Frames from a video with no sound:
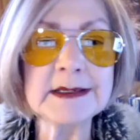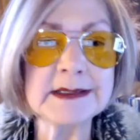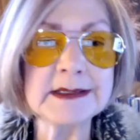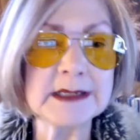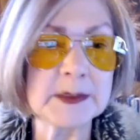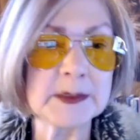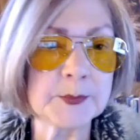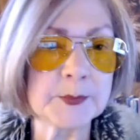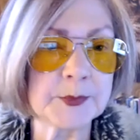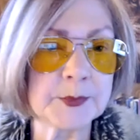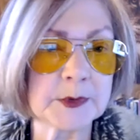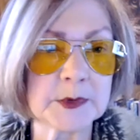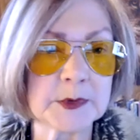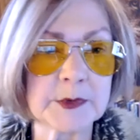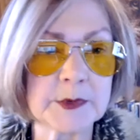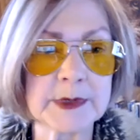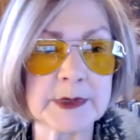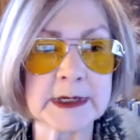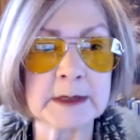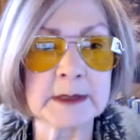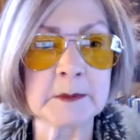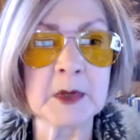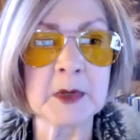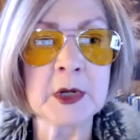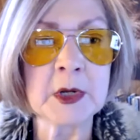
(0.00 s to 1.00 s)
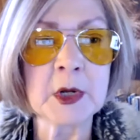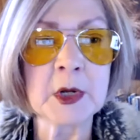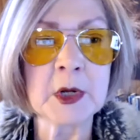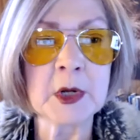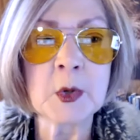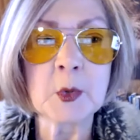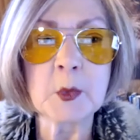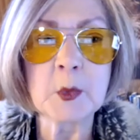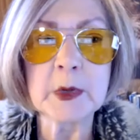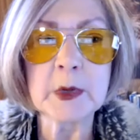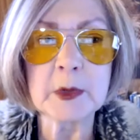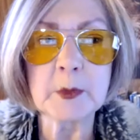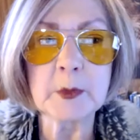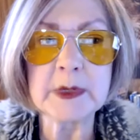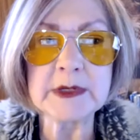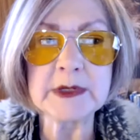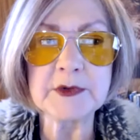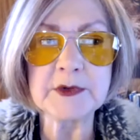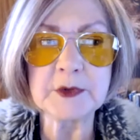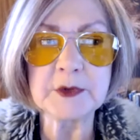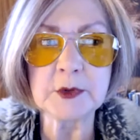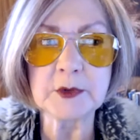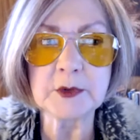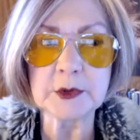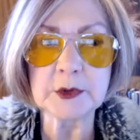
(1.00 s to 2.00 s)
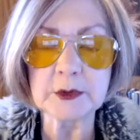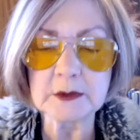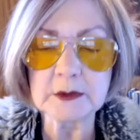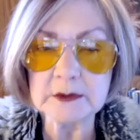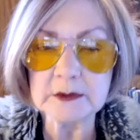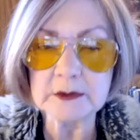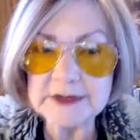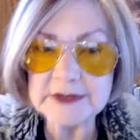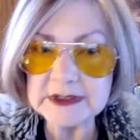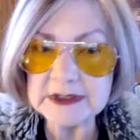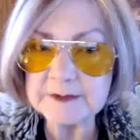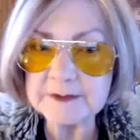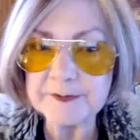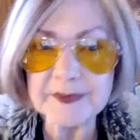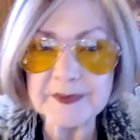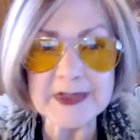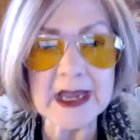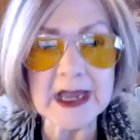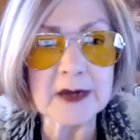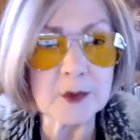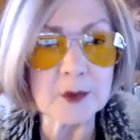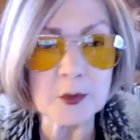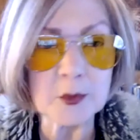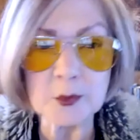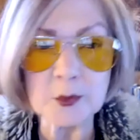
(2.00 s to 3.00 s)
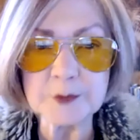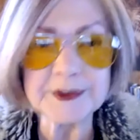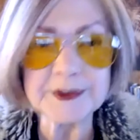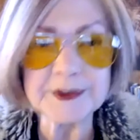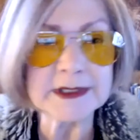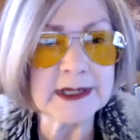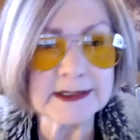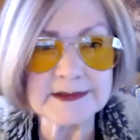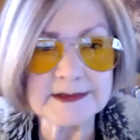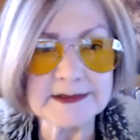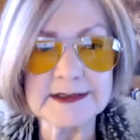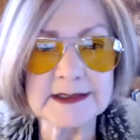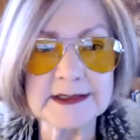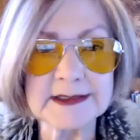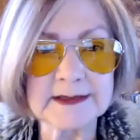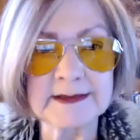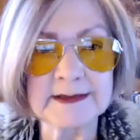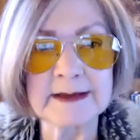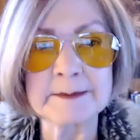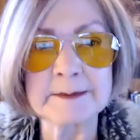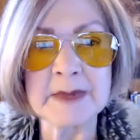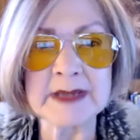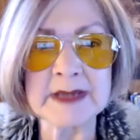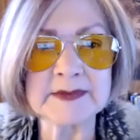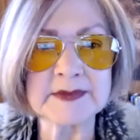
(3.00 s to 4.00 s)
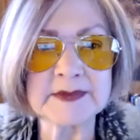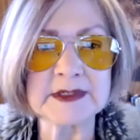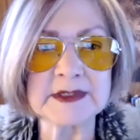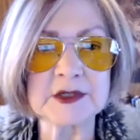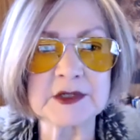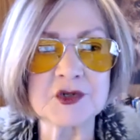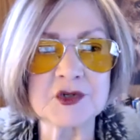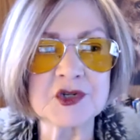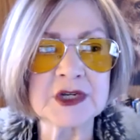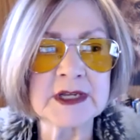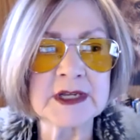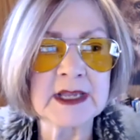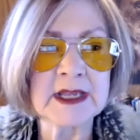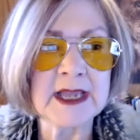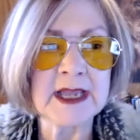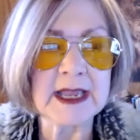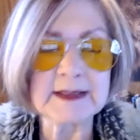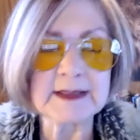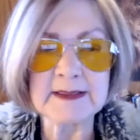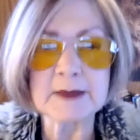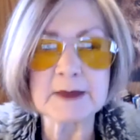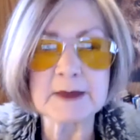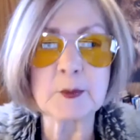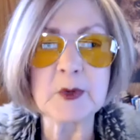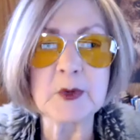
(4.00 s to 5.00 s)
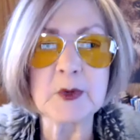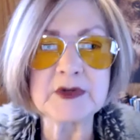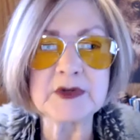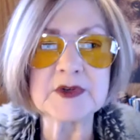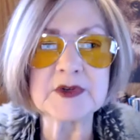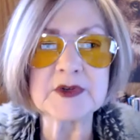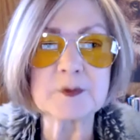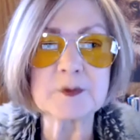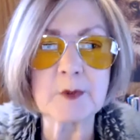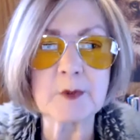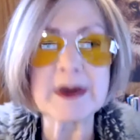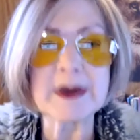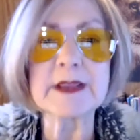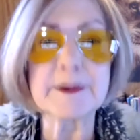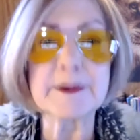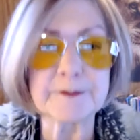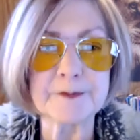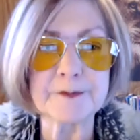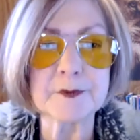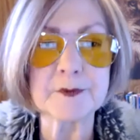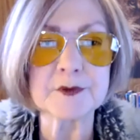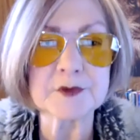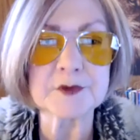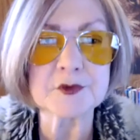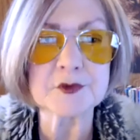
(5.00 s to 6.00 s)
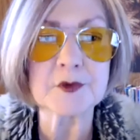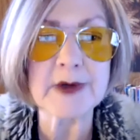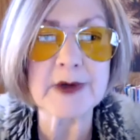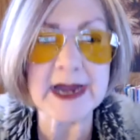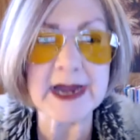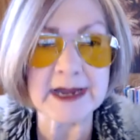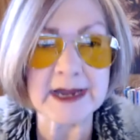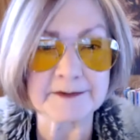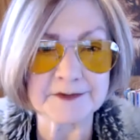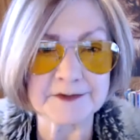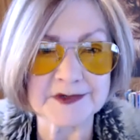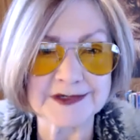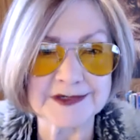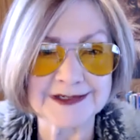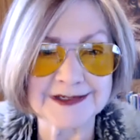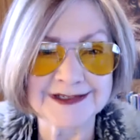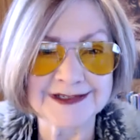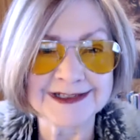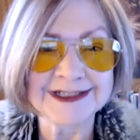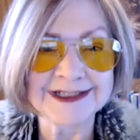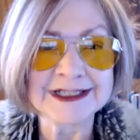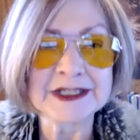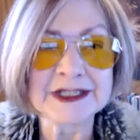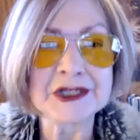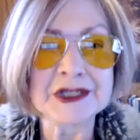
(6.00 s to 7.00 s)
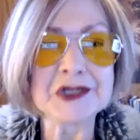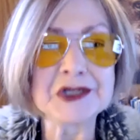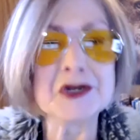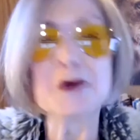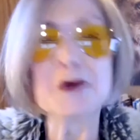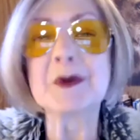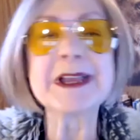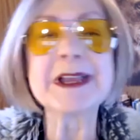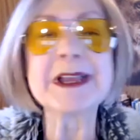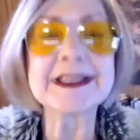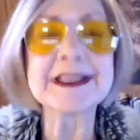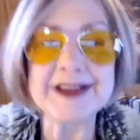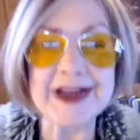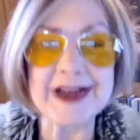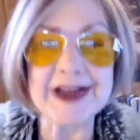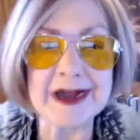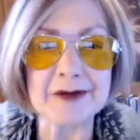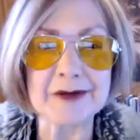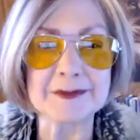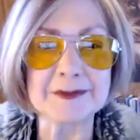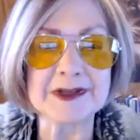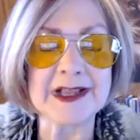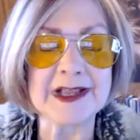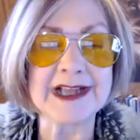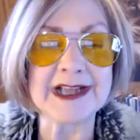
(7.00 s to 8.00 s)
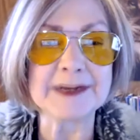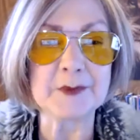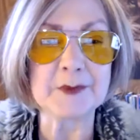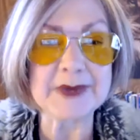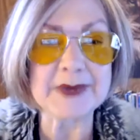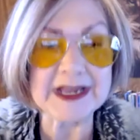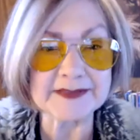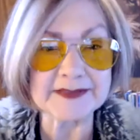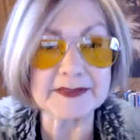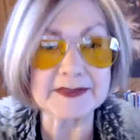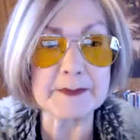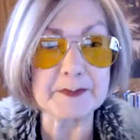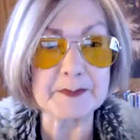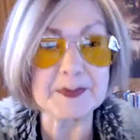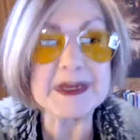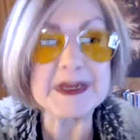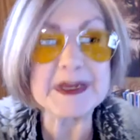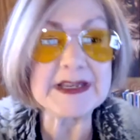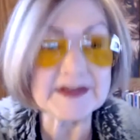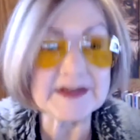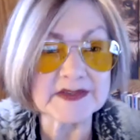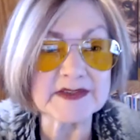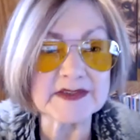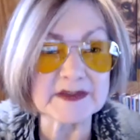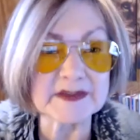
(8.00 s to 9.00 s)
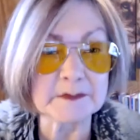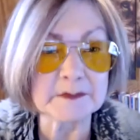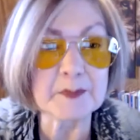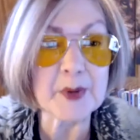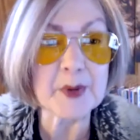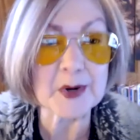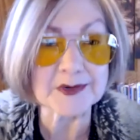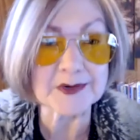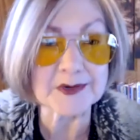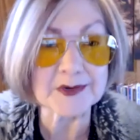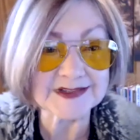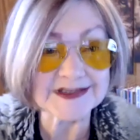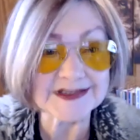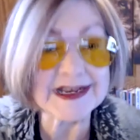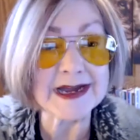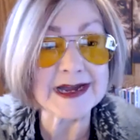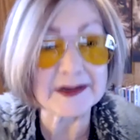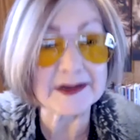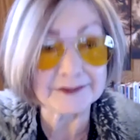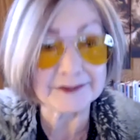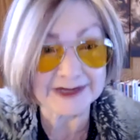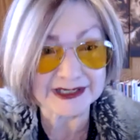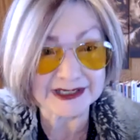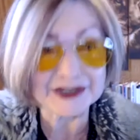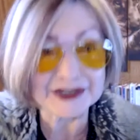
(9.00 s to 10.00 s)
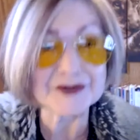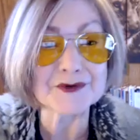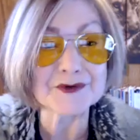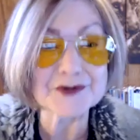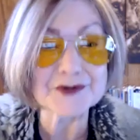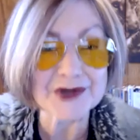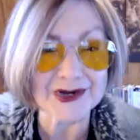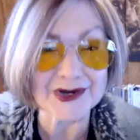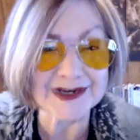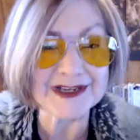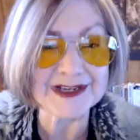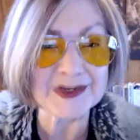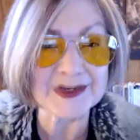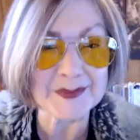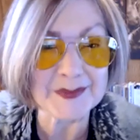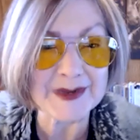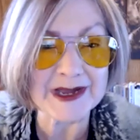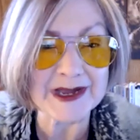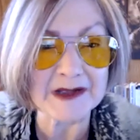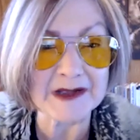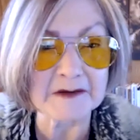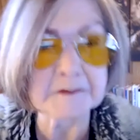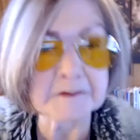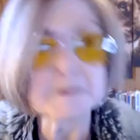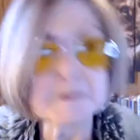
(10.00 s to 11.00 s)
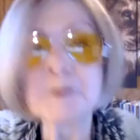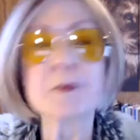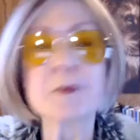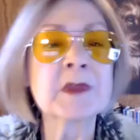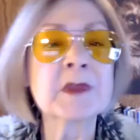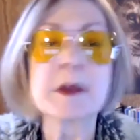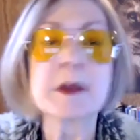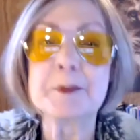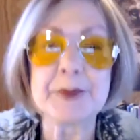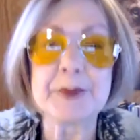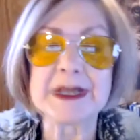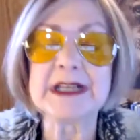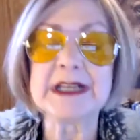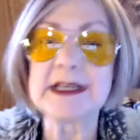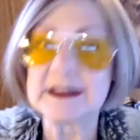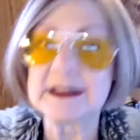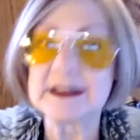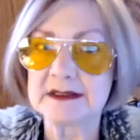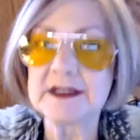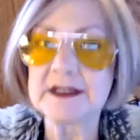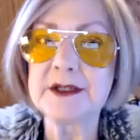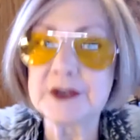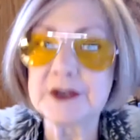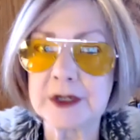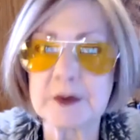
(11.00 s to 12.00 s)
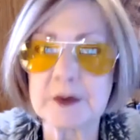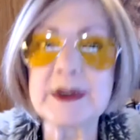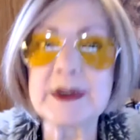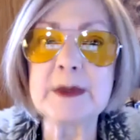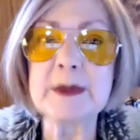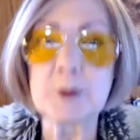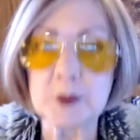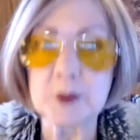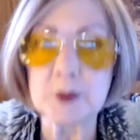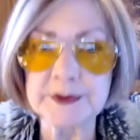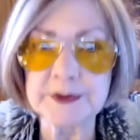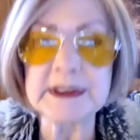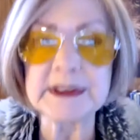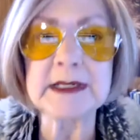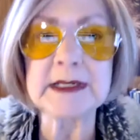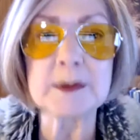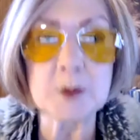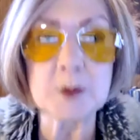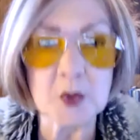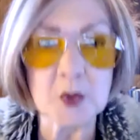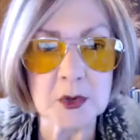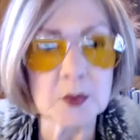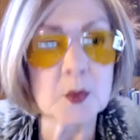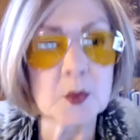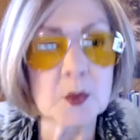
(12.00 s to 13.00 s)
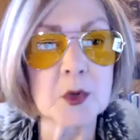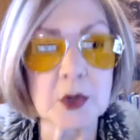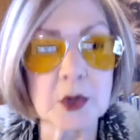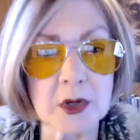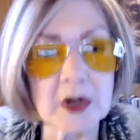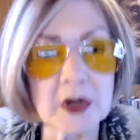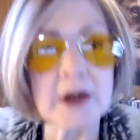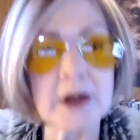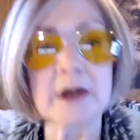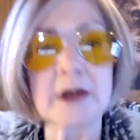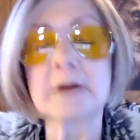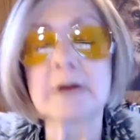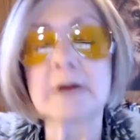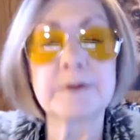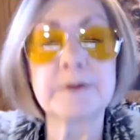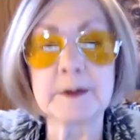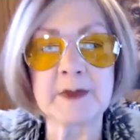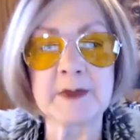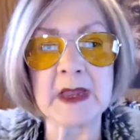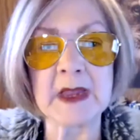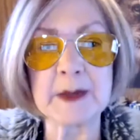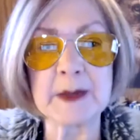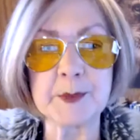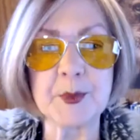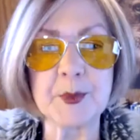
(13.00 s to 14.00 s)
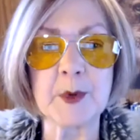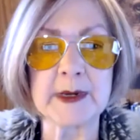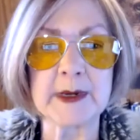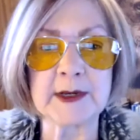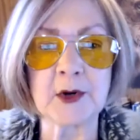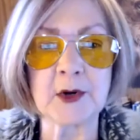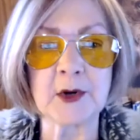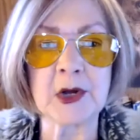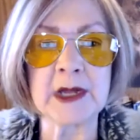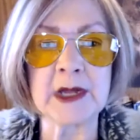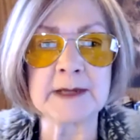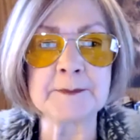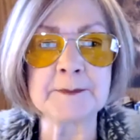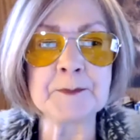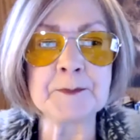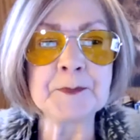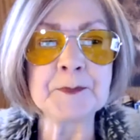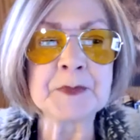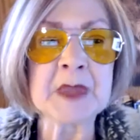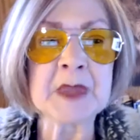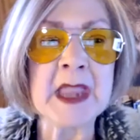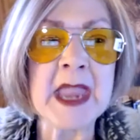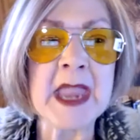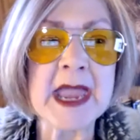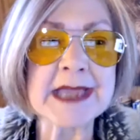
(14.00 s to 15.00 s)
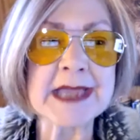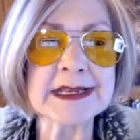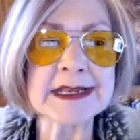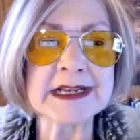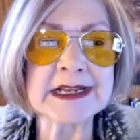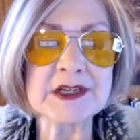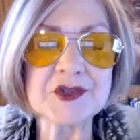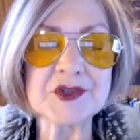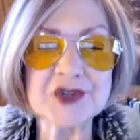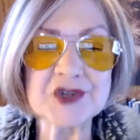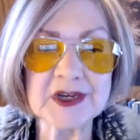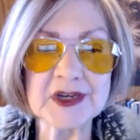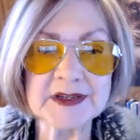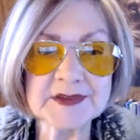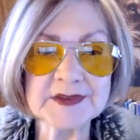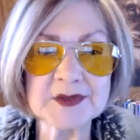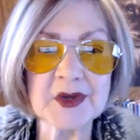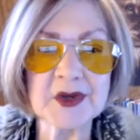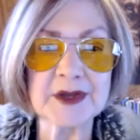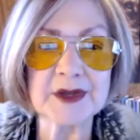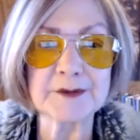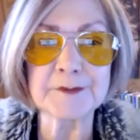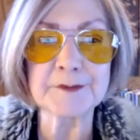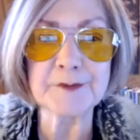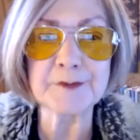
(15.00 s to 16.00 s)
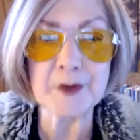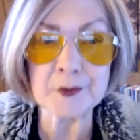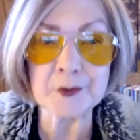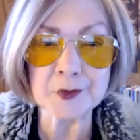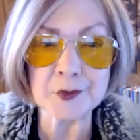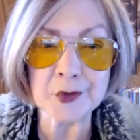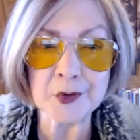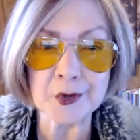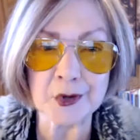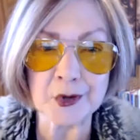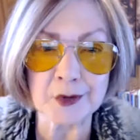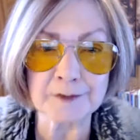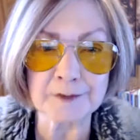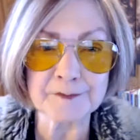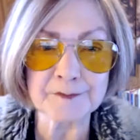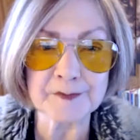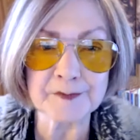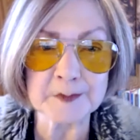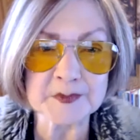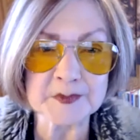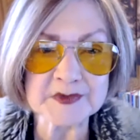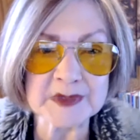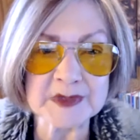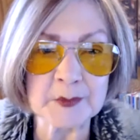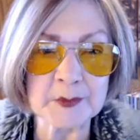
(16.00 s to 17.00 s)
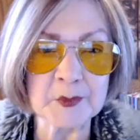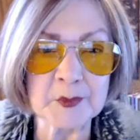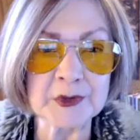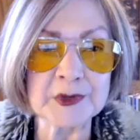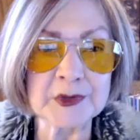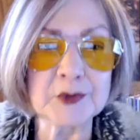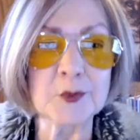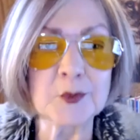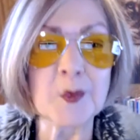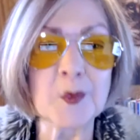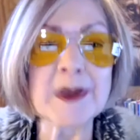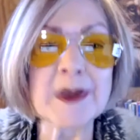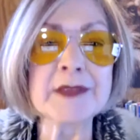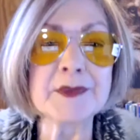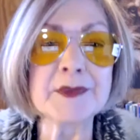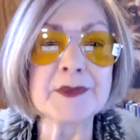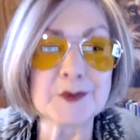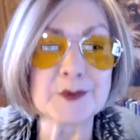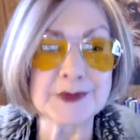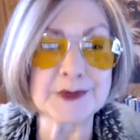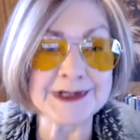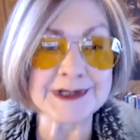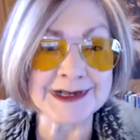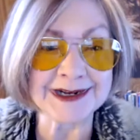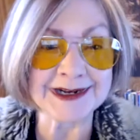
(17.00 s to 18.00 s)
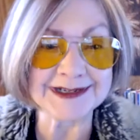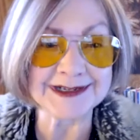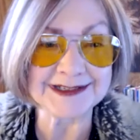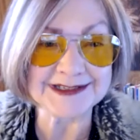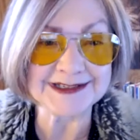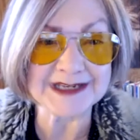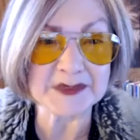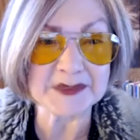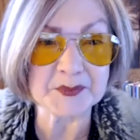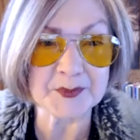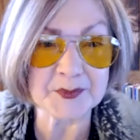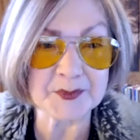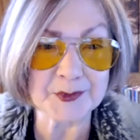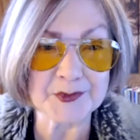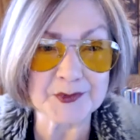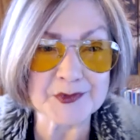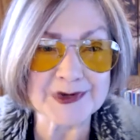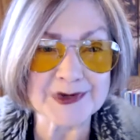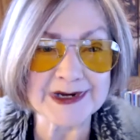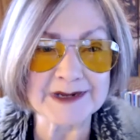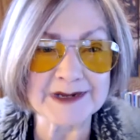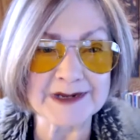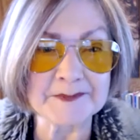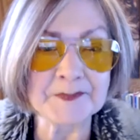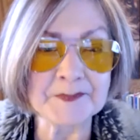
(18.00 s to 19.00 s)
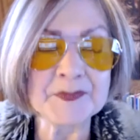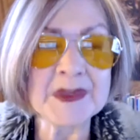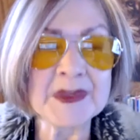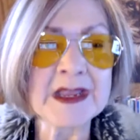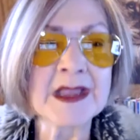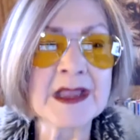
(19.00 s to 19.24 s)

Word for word: day program where we dig for that golden idea and that message. And then we just write the first draft. You know, we get the outline, we get the pieces and parts down, like you're talking about, but it, you know, it will need more work from that point on. And I just got a phone call from someone who went through a 90 day program.